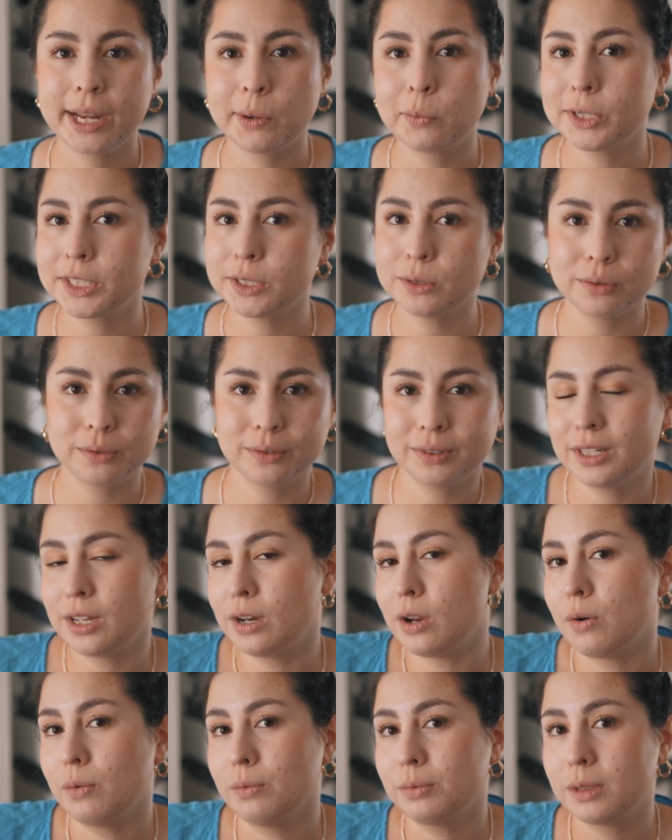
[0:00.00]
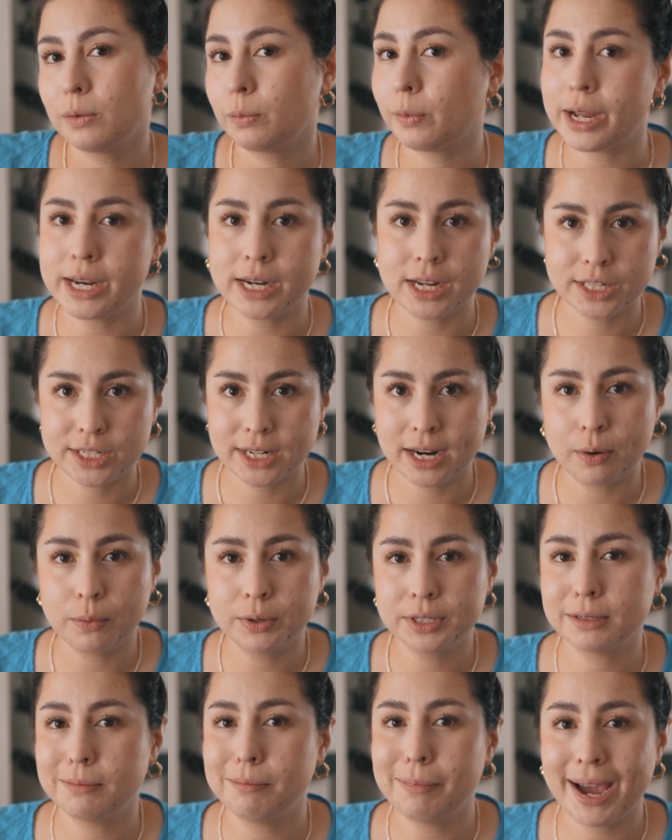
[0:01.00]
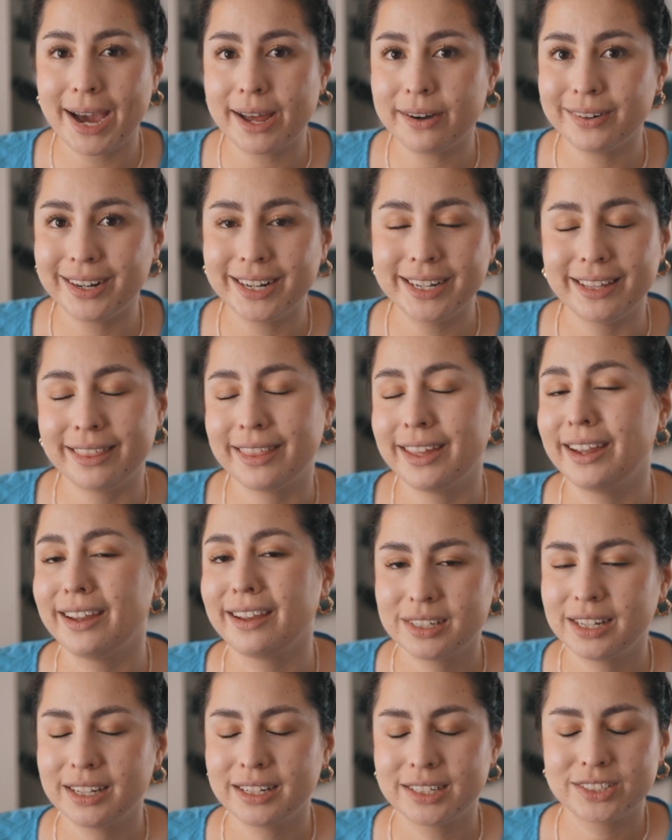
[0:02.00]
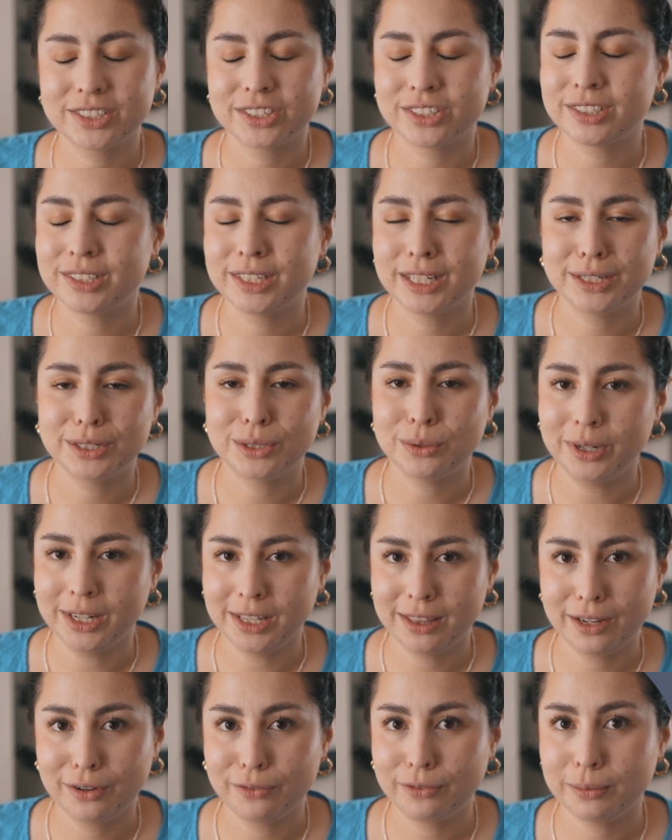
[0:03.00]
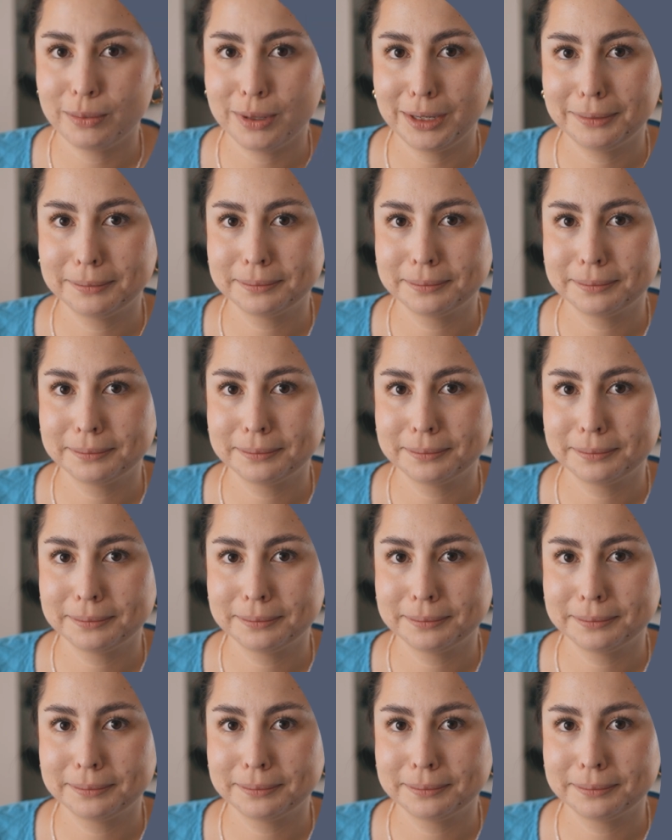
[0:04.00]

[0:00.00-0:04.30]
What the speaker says: It wasn't, the writing style wasn't bad or anything. It just didn't do anything for me.